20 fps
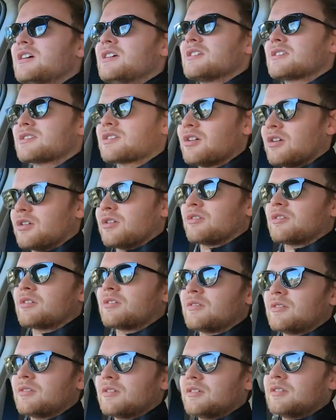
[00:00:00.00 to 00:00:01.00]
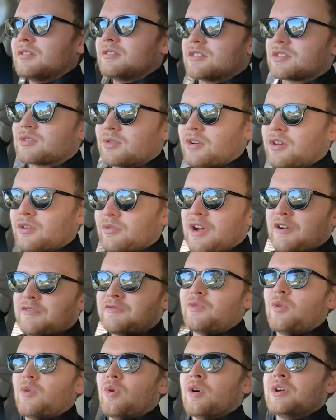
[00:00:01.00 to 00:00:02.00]
So, the Toyota
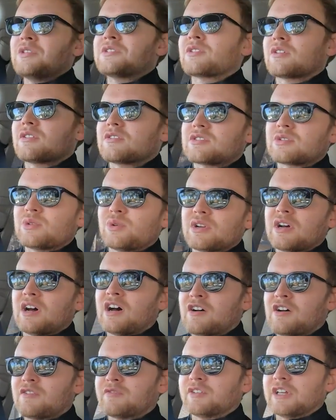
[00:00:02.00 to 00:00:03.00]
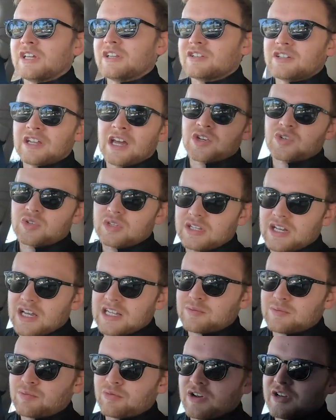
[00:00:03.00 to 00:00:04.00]
RAV4, it's got a 2.5-litre naturally
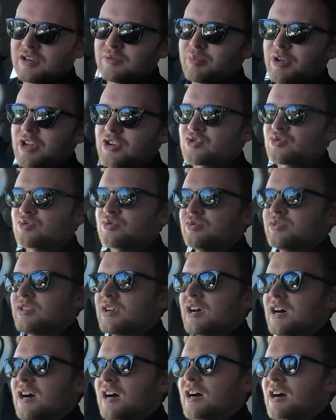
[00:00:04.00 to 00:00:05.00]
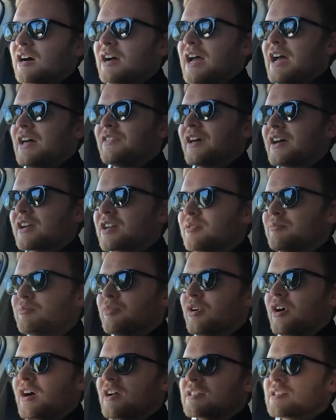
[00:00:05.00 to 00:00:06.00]
aspirated petrol, and that
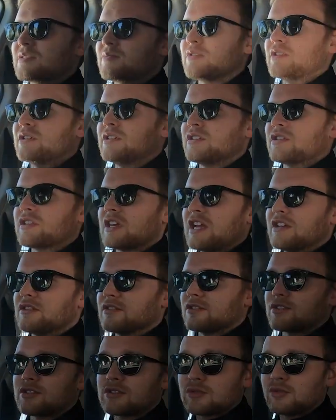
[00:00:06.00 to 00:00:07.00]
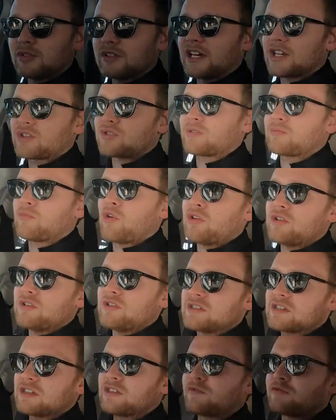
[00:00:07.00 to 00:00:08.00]
combines with either 2 electric
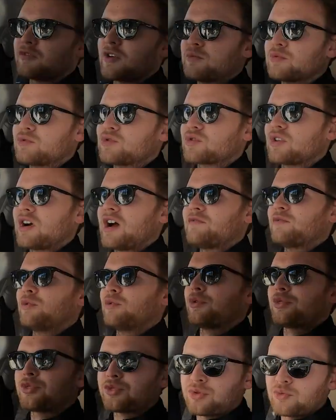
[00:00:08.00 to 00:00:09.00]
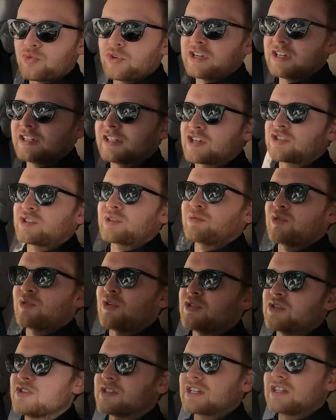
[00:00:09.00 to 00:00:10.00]
motors in the front-wheel drive or 3 electric
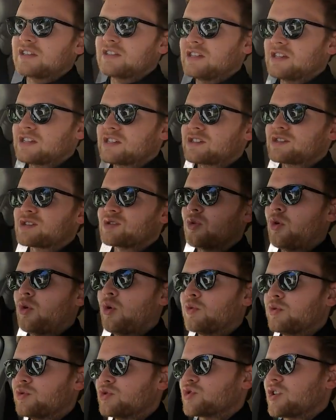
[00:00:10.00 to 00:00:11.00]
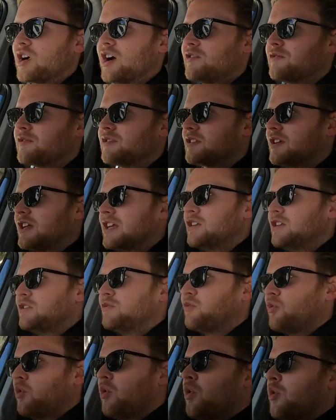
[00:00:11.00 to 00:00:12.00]
motors in this all-wheel drive, the
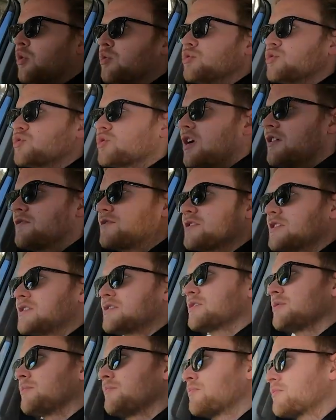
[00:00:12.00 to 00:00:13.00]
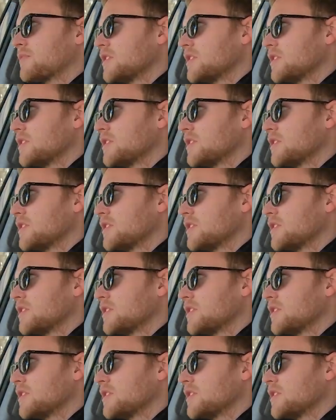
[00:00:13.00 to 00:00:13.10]
eFour all-wheel drive system.